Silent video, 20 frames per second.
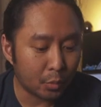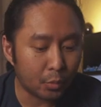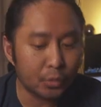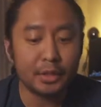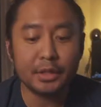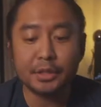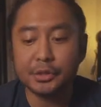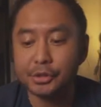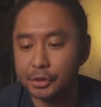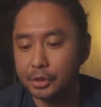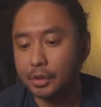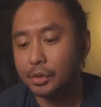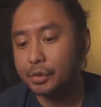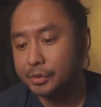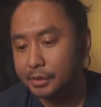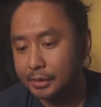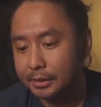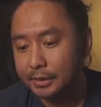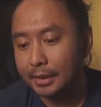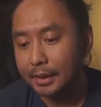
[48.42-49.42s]
really
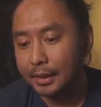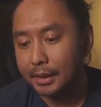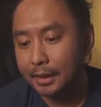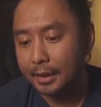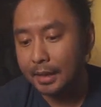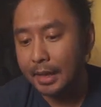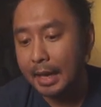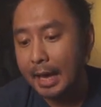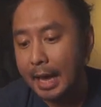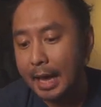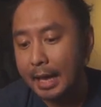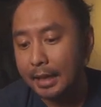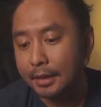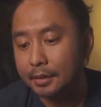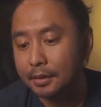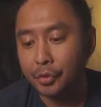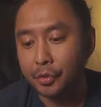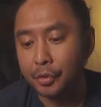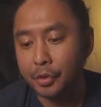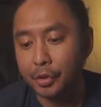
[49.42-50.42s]
shows that they
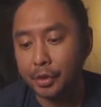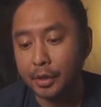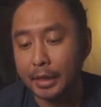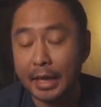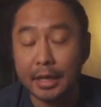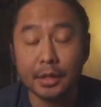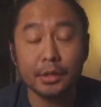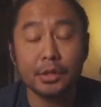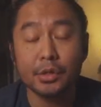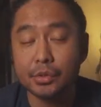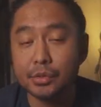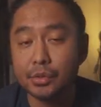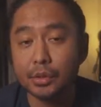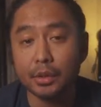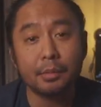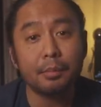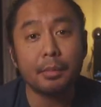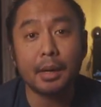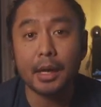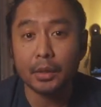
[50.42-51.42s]
had the end user
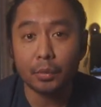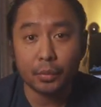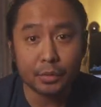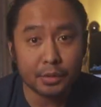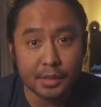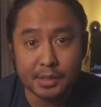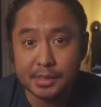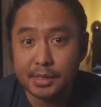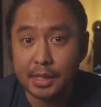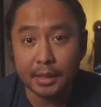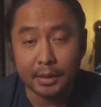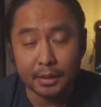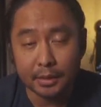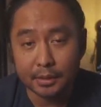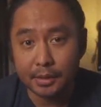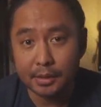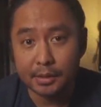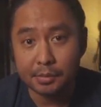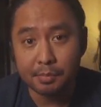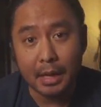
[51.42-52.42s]
in mind when
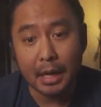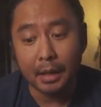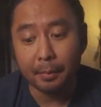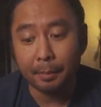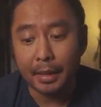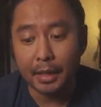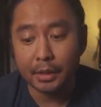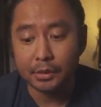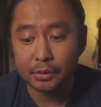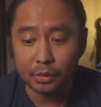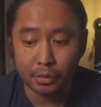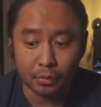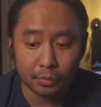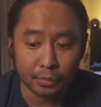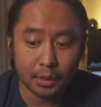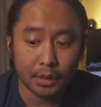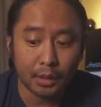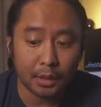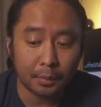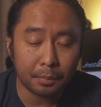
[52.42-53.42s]
designing this backpack. So I
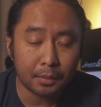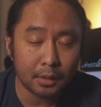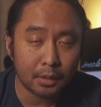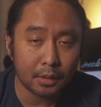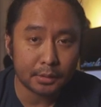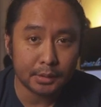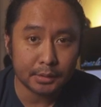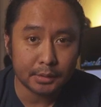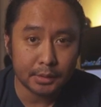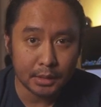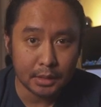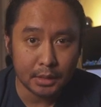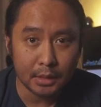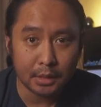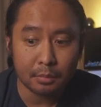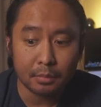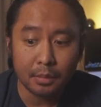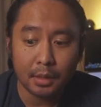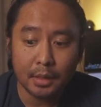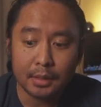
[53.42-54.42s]
really applaud the
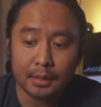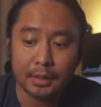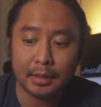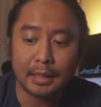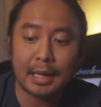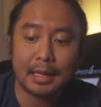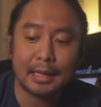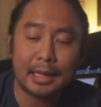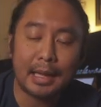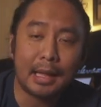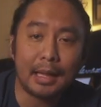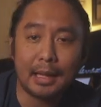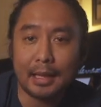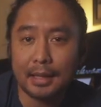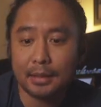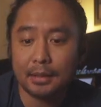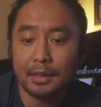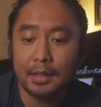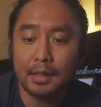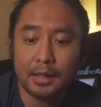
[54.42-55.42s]
team that had a
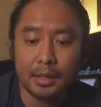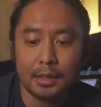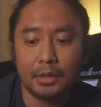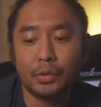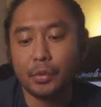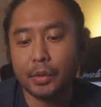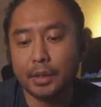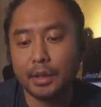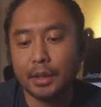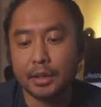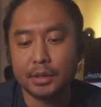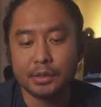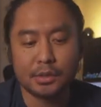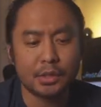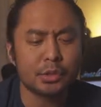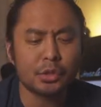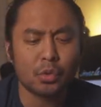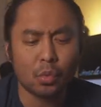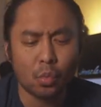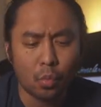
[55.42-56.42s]
hand in creating
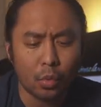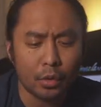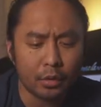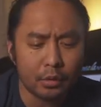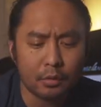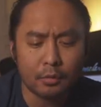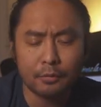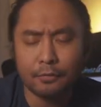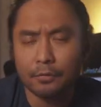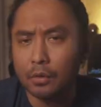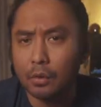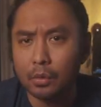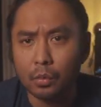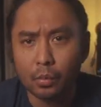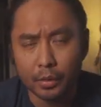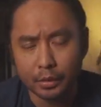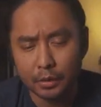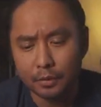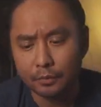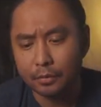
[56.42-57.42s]
such a wonderful,
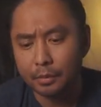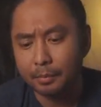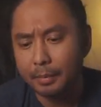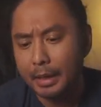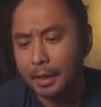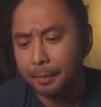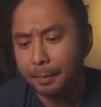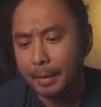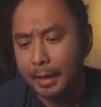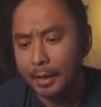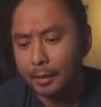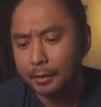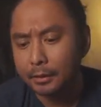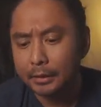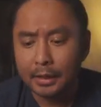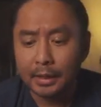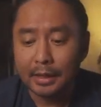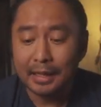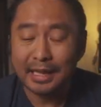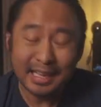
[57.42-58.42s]
wonderful backpack.
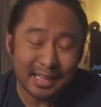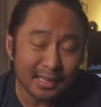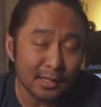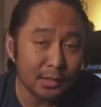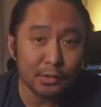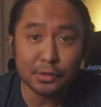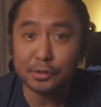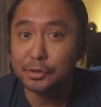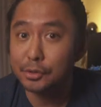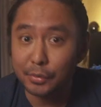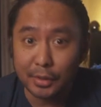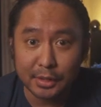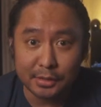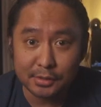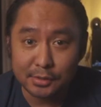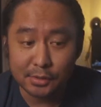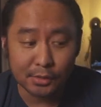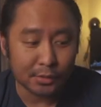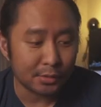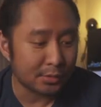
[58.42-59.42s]
And it looks great
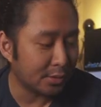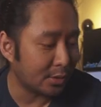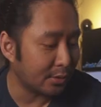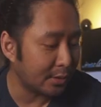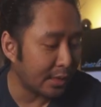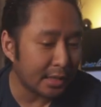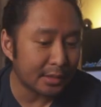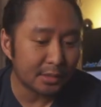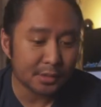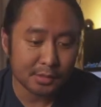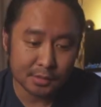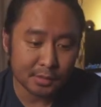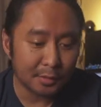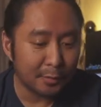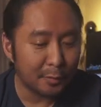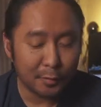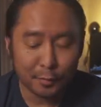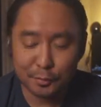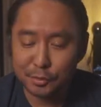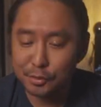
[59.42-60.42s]
too. So that's
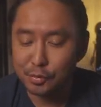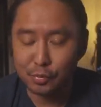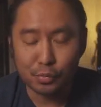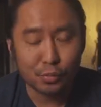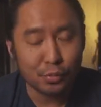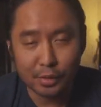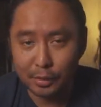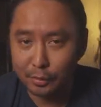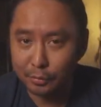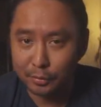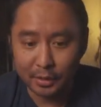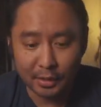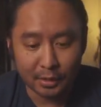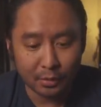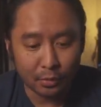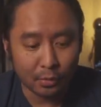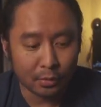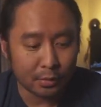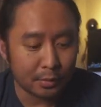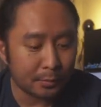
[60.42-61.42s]
just really, really
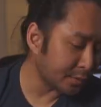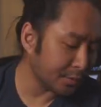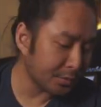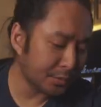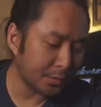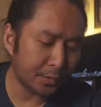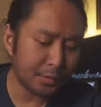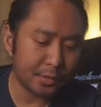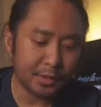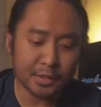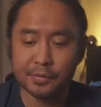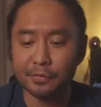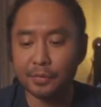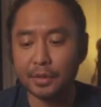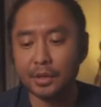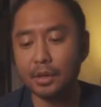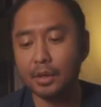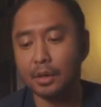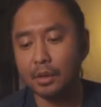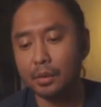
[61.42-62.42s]
cool. So in this
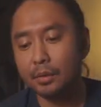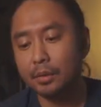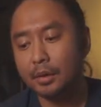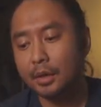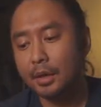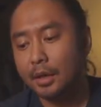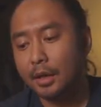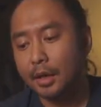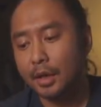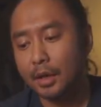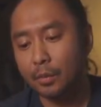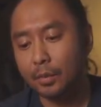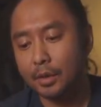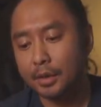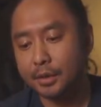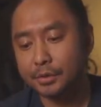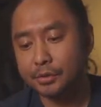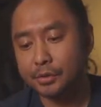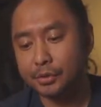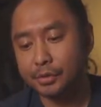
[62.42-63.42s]
video, I
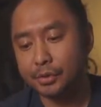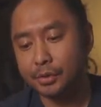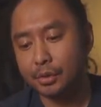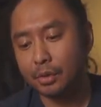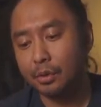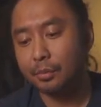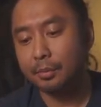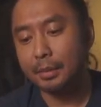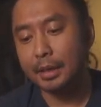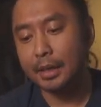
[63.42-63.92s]
wanted to show